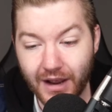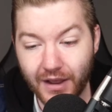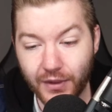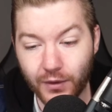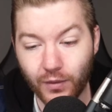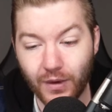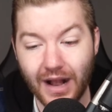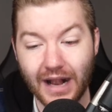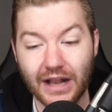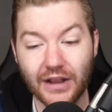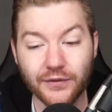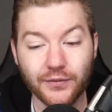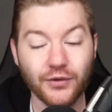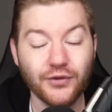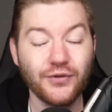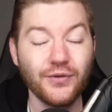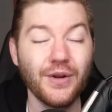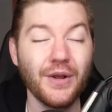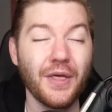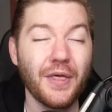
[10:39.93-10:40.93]
the Rockets were
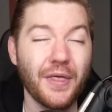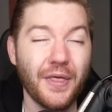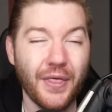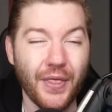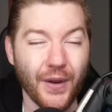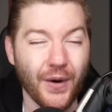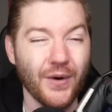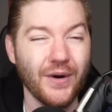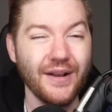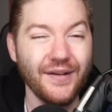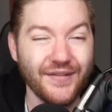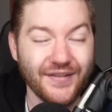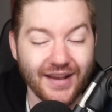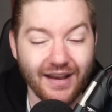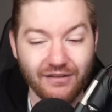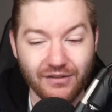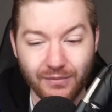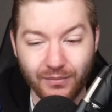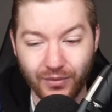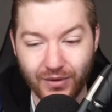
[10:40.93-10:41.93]
shooting
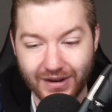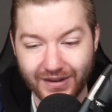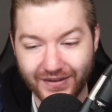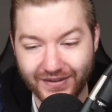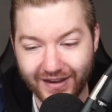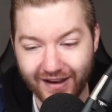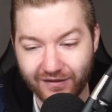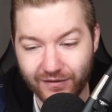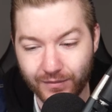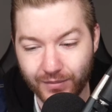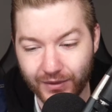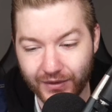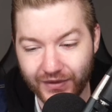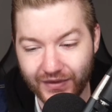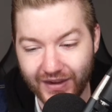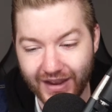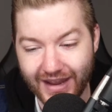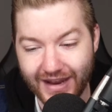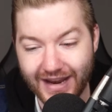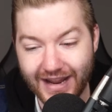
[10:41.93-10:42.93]

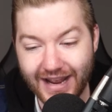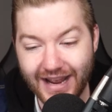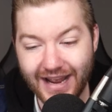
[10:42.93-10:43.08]
37.7%